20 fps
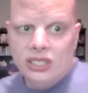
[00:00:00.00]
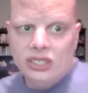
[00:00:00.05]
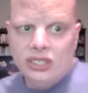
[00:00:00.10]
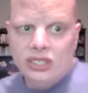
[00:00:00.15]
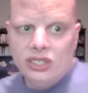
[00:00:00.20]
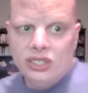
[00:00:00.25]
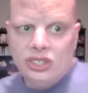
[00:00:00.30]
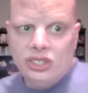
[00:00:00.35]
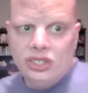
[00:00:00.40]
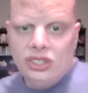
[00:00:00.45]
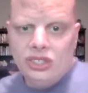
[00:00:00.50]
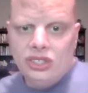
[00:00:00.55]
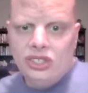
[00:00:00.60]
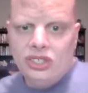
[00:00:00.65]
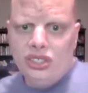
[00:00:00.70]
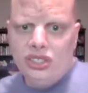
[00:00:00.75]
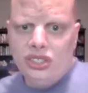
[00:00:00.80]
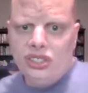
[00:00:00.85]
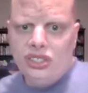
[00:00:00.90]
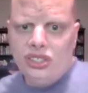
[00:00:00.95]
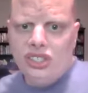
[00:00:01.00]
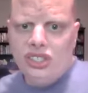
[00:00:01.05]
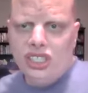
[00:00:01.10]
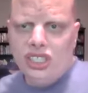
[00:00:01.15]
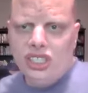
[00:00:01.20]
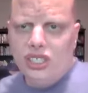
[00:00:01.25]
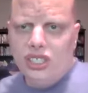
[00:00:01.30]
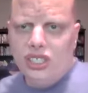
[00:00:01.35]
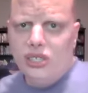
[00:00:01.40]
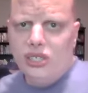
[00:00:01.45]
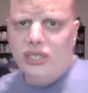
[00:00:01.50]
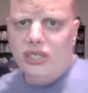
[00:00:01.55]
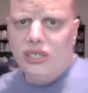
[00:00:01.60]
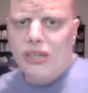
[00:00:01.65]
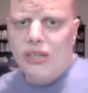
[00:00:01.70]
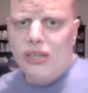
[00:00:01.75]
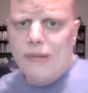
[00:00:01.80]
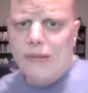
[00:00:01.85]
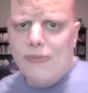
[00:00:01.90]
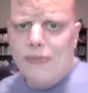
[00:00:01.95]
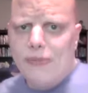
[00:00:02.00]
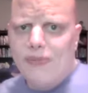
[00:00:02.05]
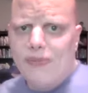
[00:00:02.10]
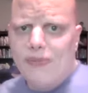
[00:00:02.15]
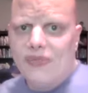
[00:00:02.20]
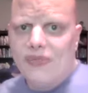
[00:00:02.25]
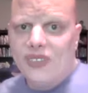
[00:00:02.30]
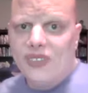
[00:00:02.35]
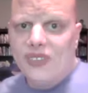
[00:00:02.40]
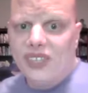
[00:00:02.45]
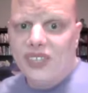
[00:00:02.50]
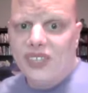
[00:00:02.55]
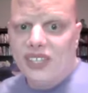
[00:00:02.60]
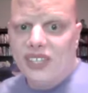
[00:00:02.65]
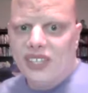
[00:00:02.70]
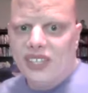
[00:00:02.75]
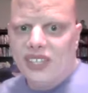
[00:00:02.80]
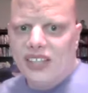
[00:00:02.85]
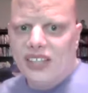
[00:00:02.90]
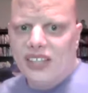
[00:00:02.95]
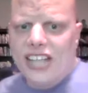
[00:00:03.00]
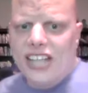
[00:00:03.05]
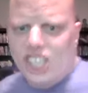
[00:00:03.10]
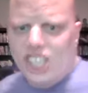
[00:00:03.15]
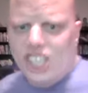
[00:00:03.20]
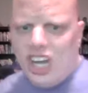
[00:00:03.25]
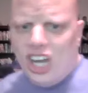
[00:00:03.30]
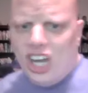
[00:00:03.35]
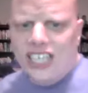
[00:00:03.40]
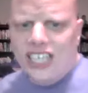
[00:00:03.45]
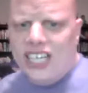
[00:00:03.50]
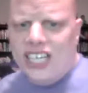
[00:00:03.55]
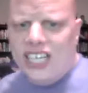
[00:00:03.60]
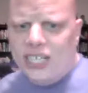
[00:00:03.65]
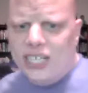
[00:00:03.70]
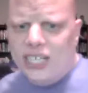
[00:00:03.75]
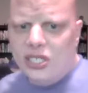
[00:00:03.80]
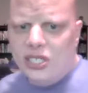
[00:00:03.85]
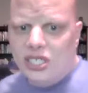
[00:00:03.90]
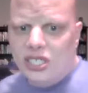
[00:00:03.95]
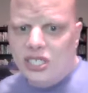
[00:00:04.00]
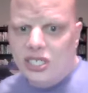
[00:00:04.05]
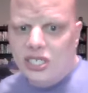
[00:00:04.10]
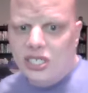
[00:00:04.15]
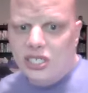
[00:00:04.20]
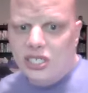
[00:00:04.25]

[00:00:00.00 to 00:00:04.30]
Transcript: So, um, that's all, I guess.